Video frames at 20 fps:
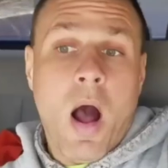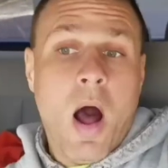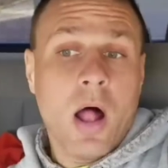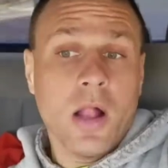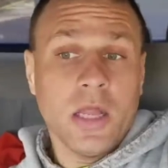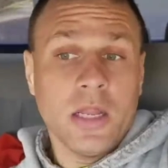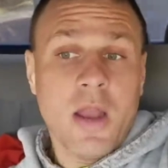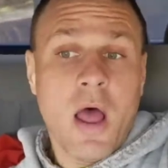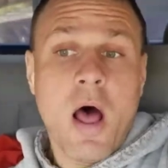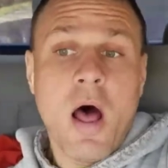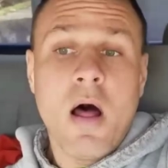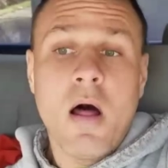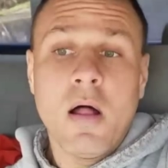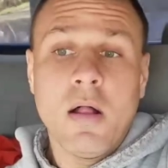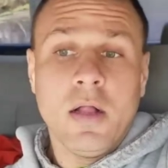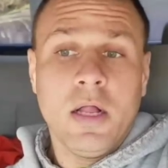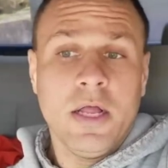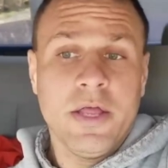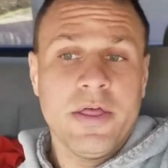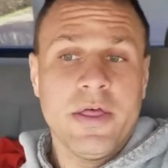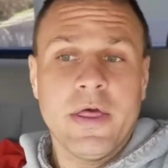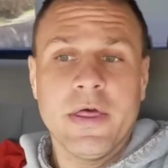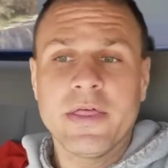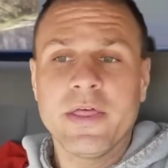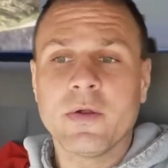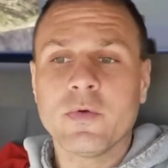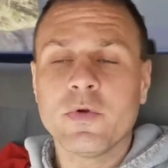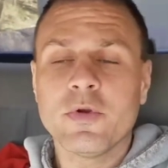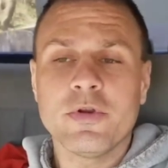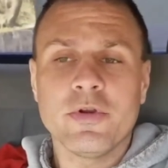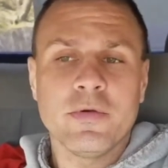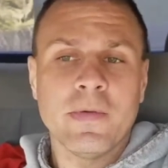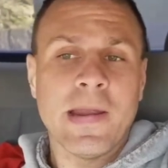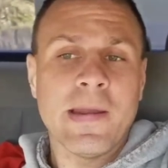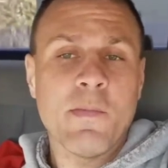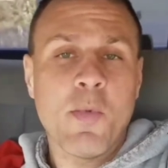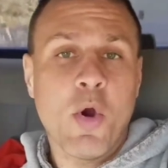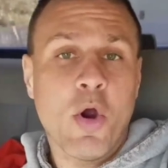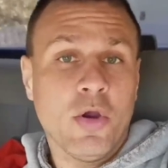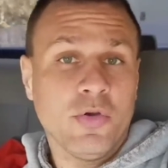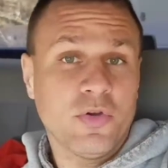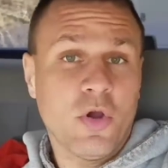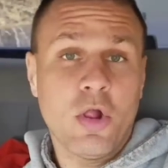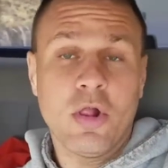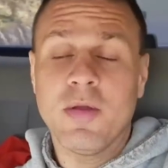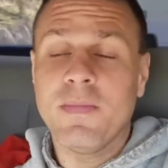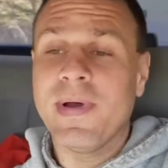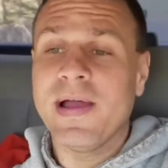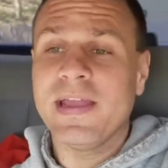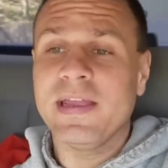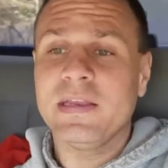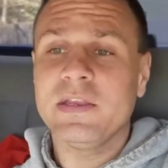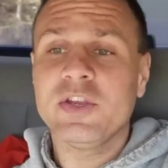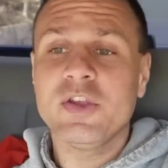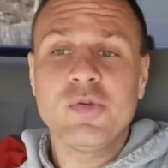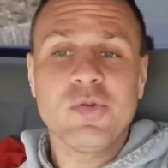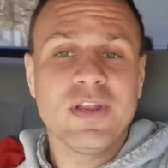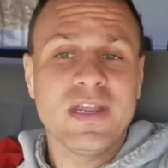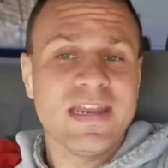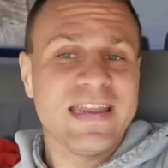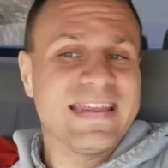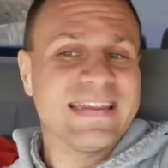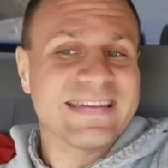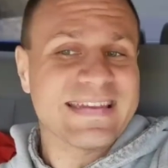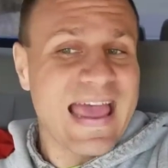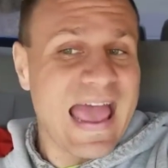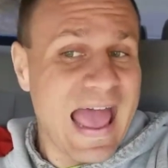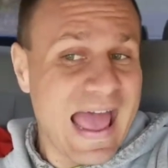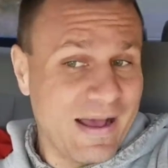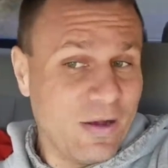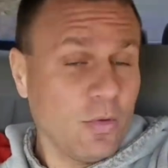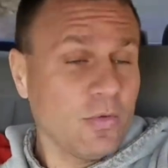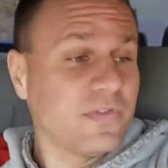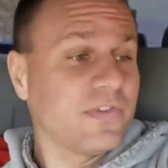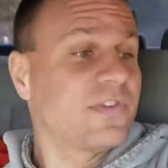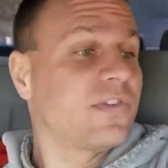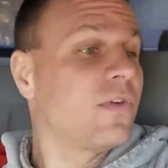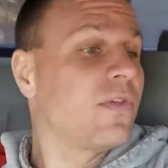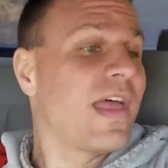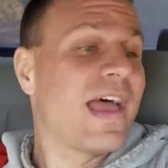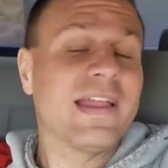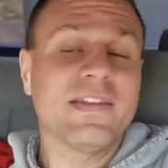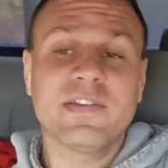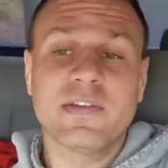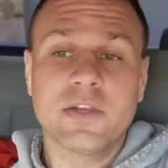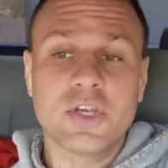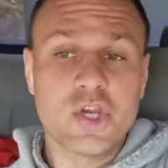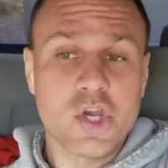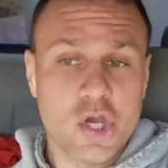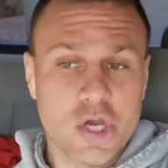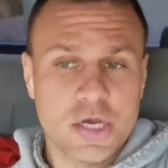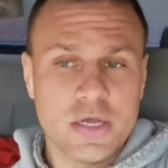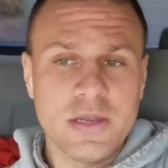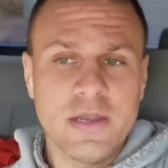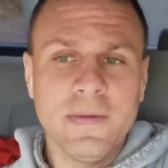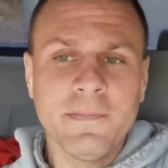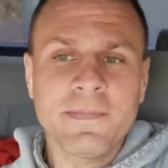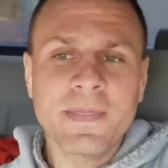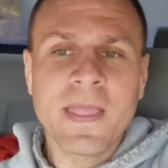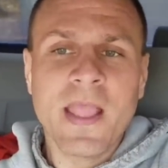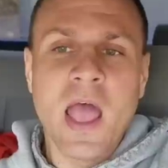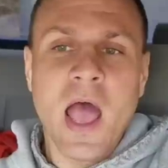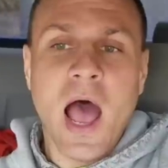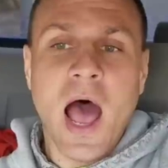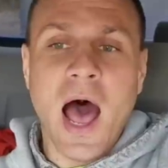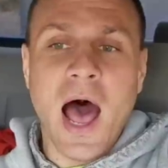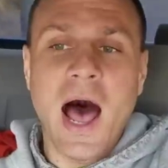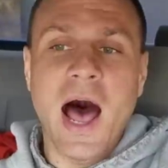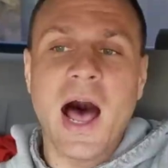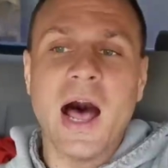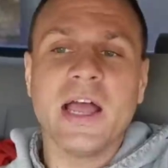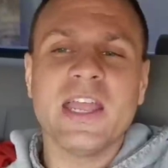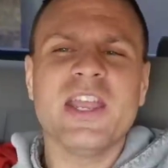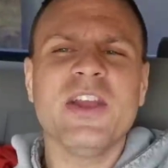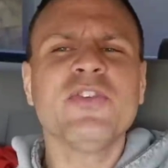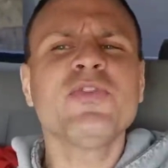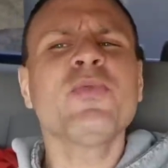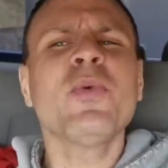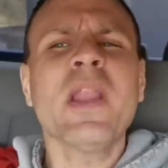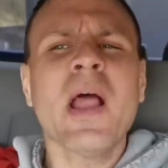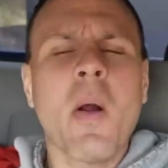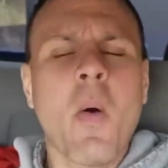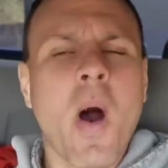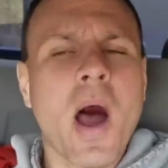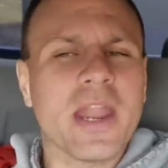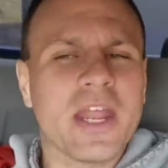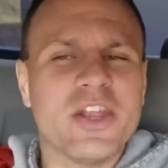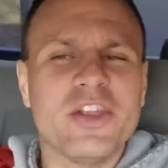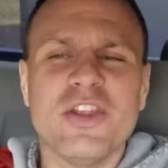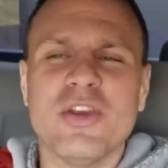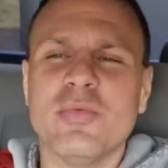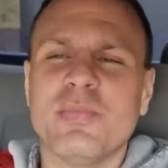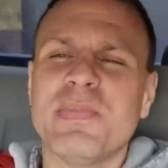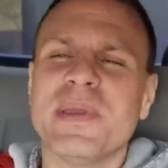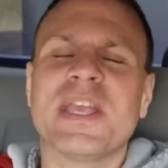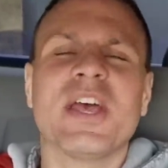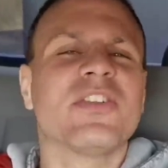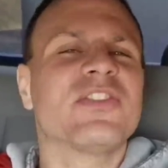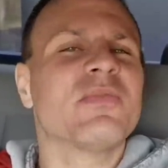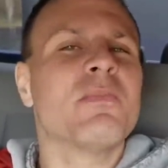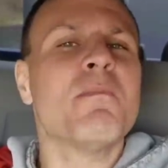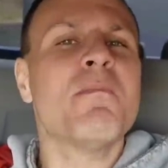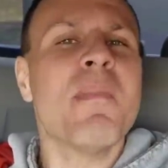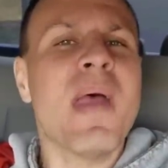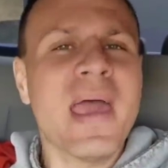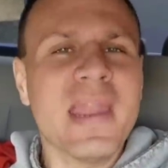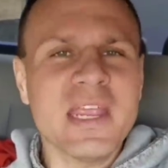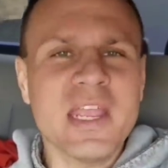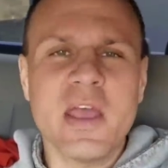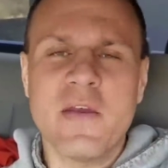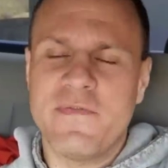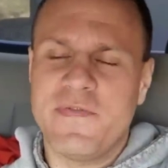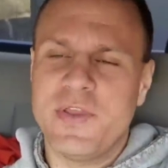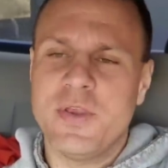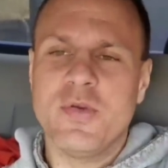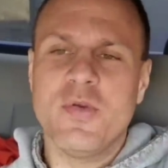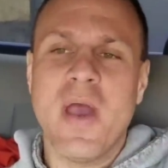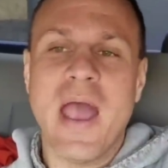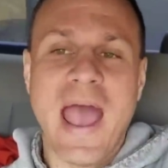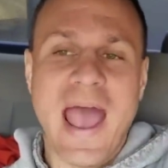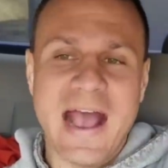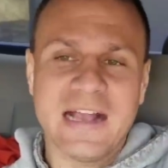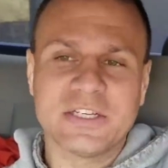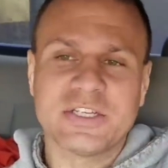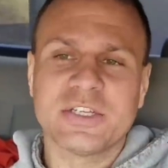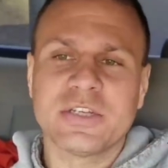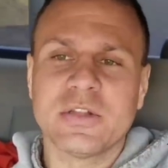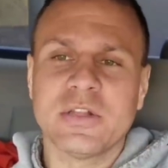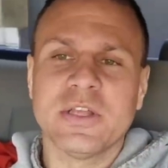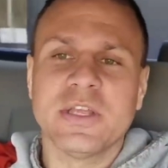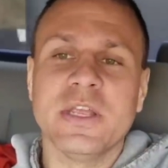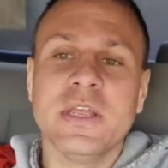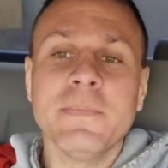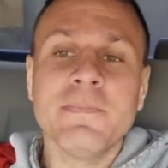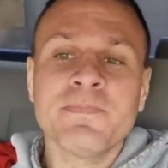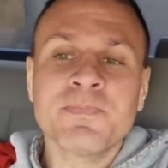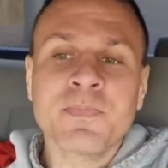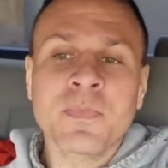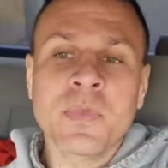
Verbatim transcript: All in all, the Rudy Ray Moore Dolomite unit is out, so that's good. Uh, here's what I want to do, because many of you actually,